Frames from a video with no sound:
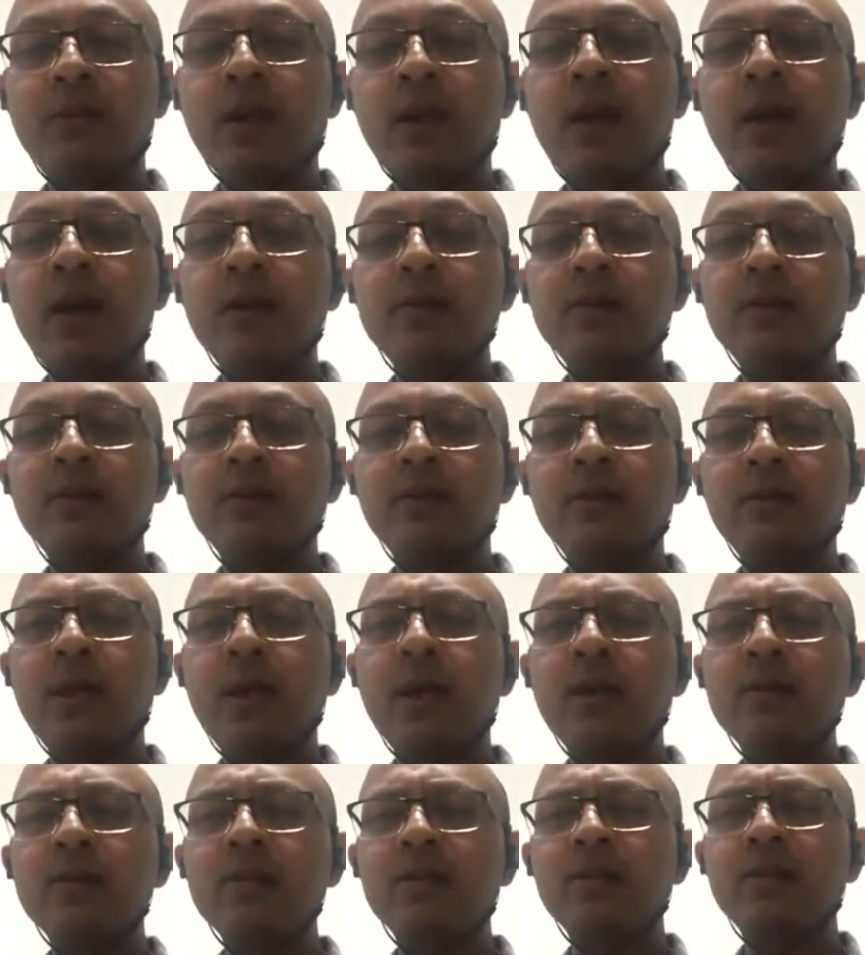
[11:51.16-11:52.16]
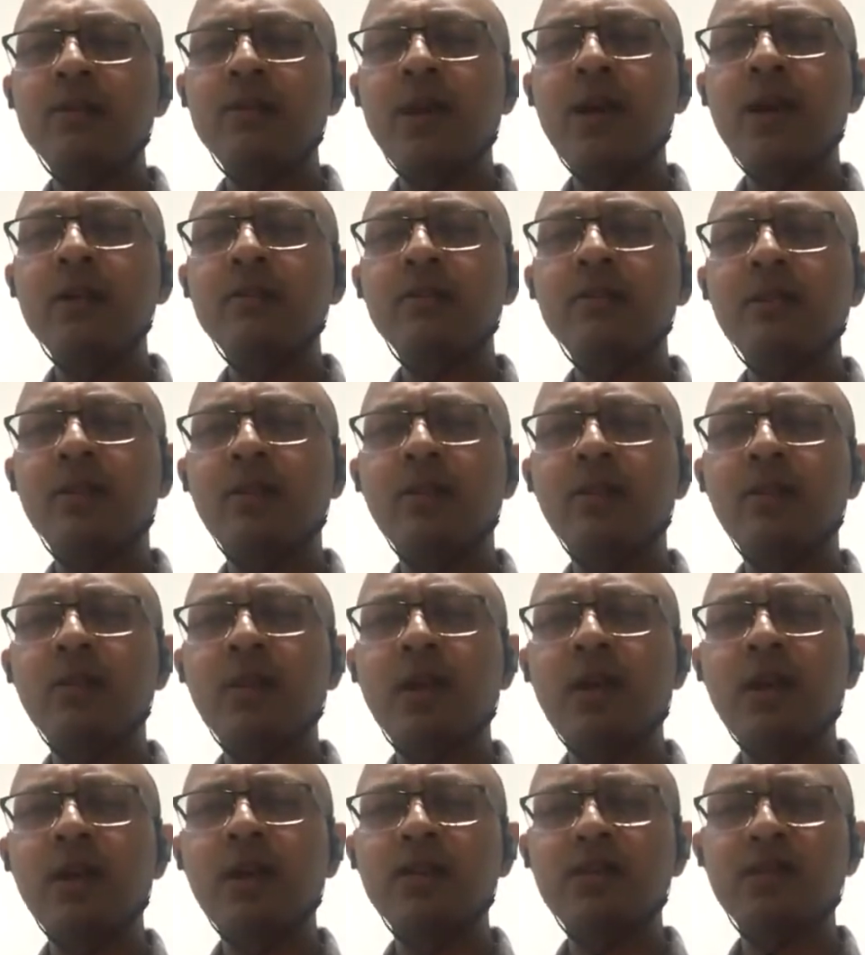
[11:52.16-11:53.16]
Das, Das, Das,
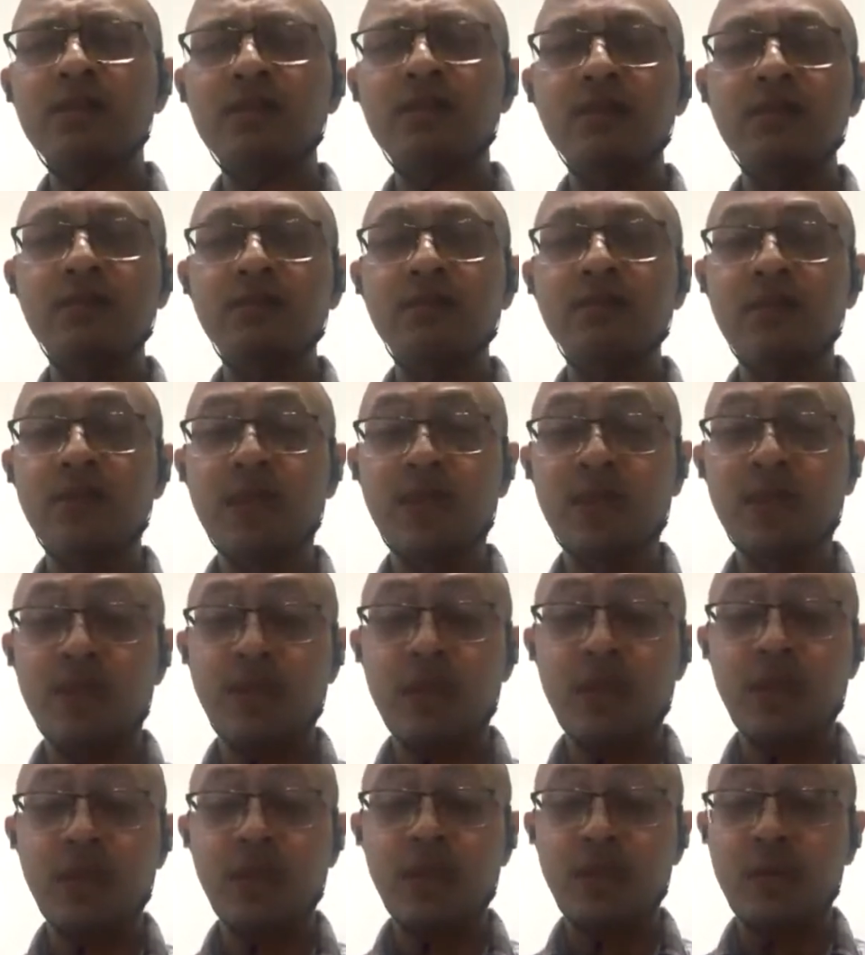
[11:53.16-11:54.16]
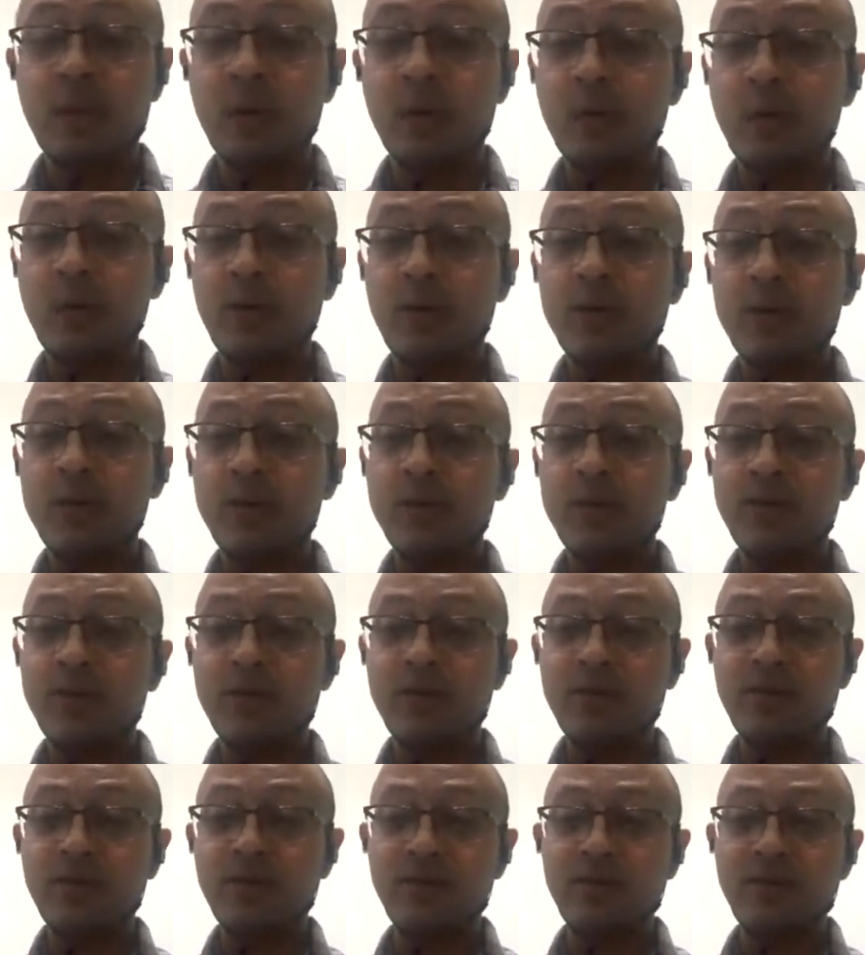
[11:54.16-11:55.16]
Anudas. Prabhupada
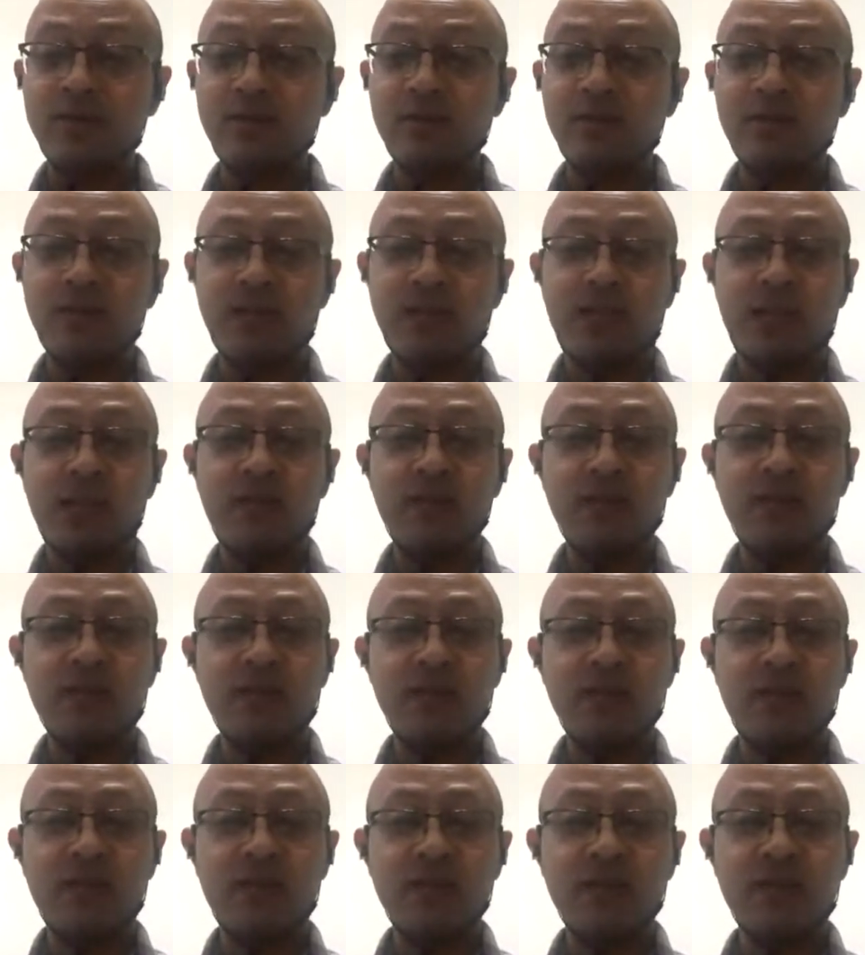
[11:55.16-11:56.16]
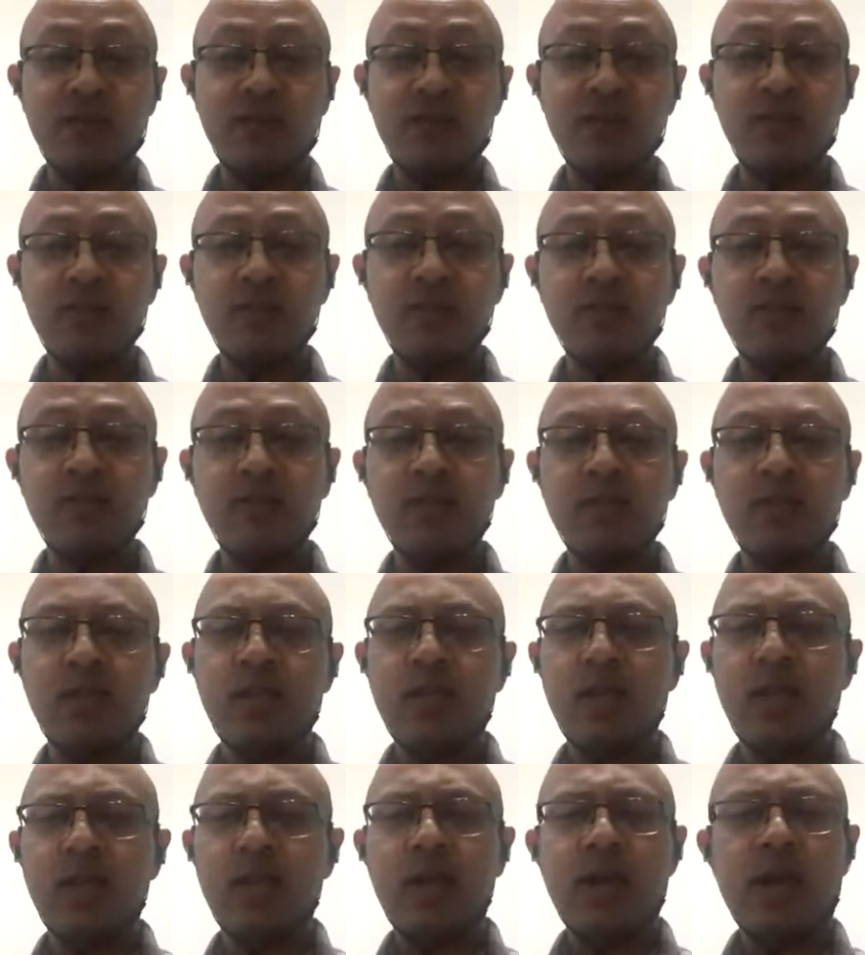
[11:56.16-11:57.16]
gives the translation,
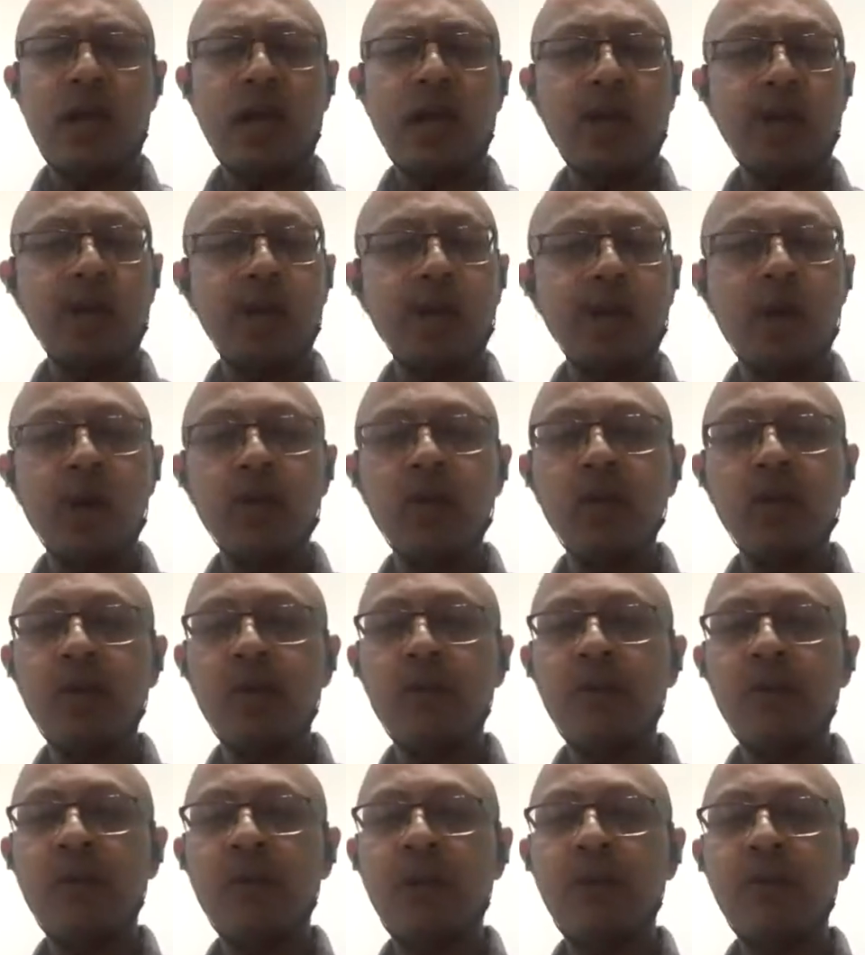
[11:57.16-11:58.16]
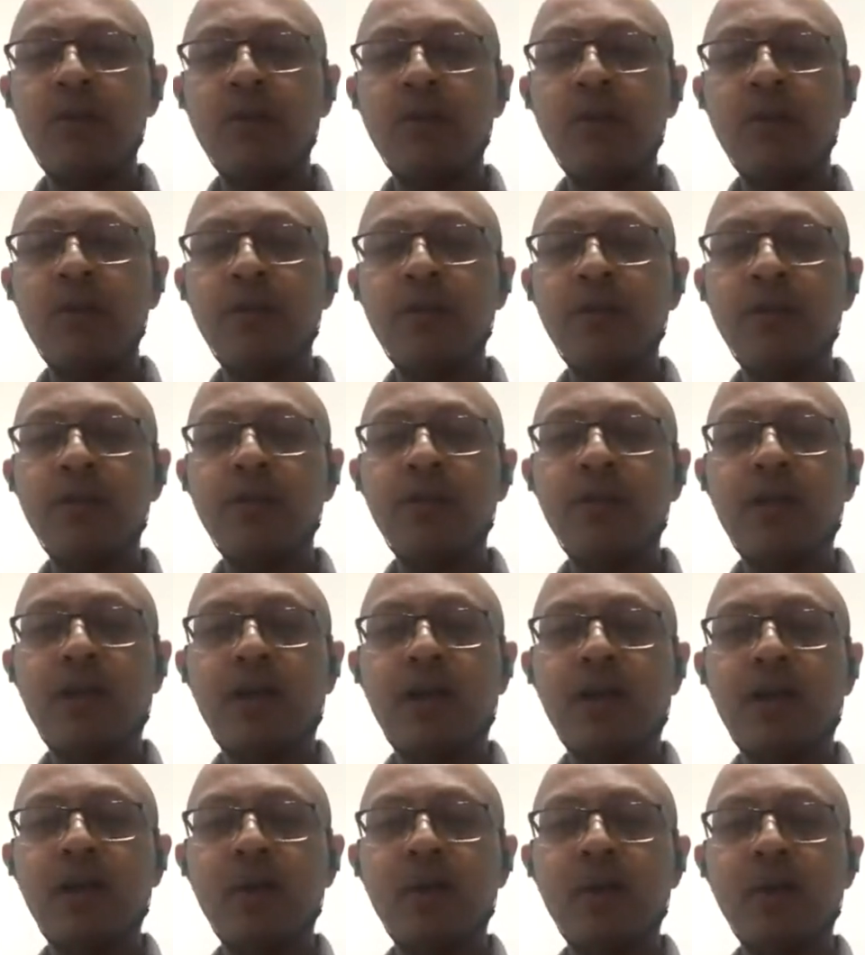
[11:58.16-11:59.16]
I am not a Brahmana,
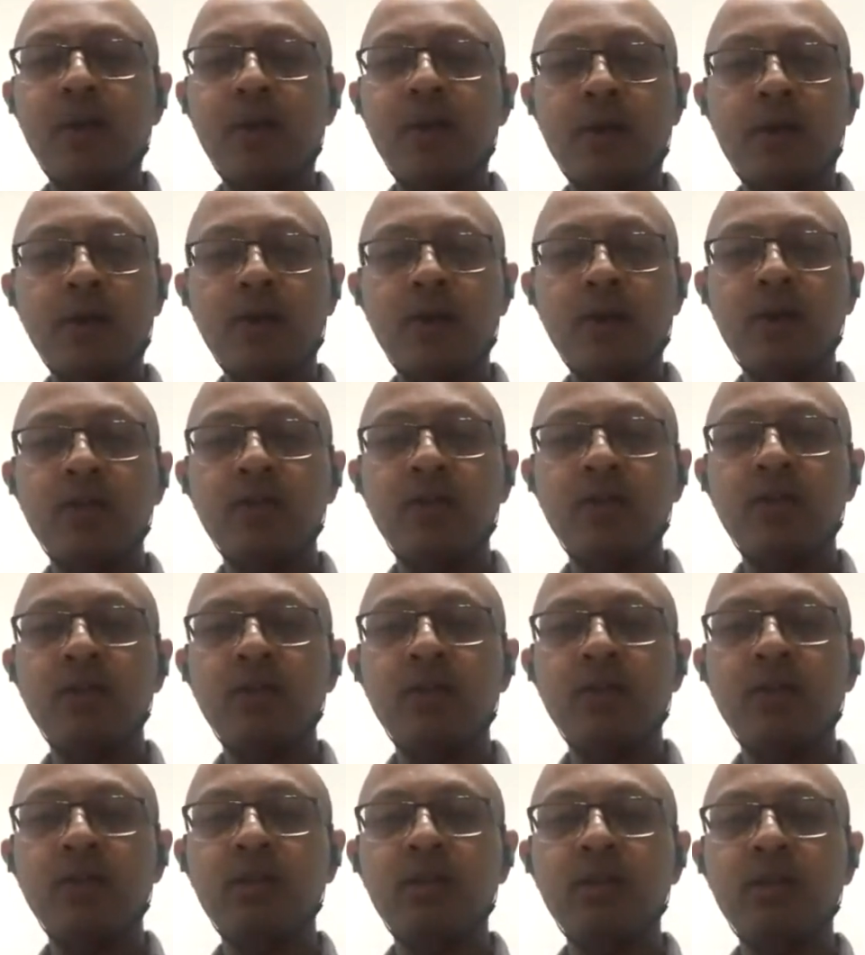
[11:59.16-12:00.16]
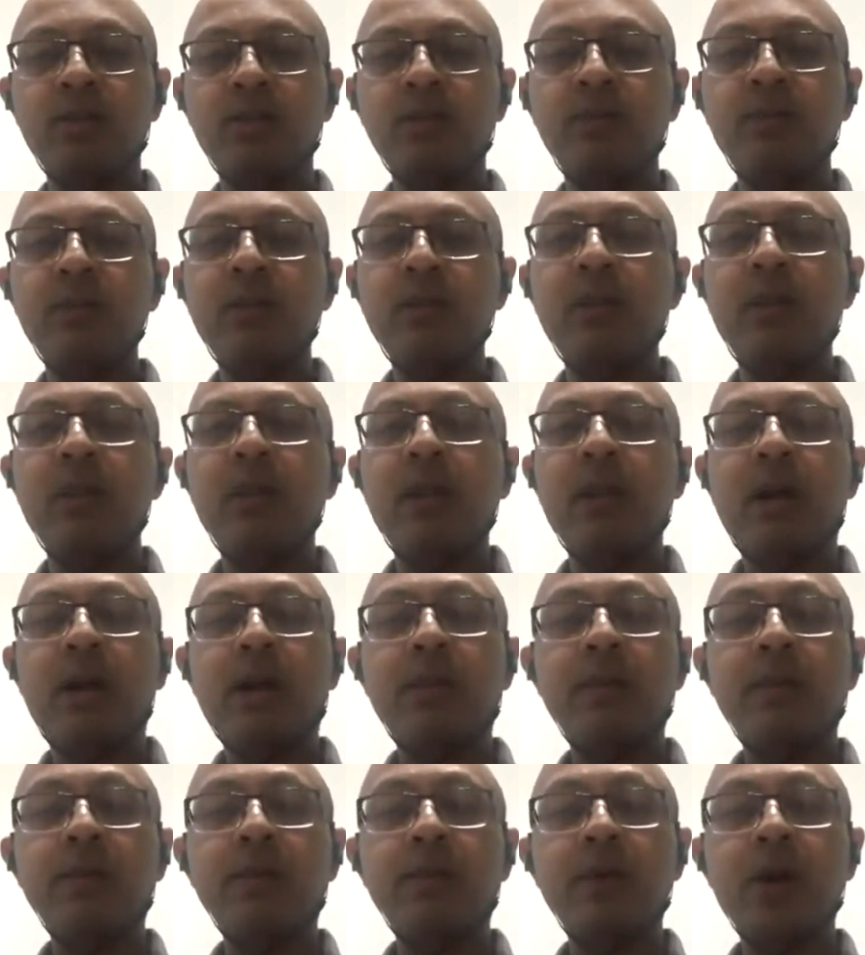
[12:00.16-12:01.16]
I am not a Kshatriya,
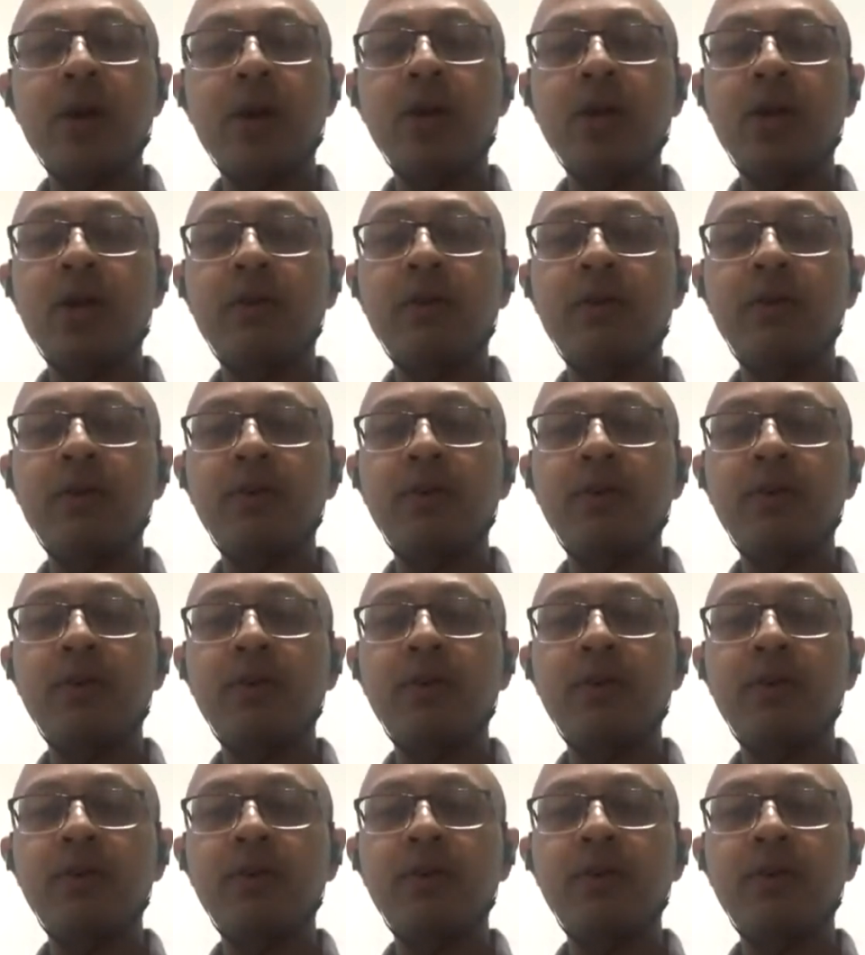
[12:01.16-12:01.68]
I am not a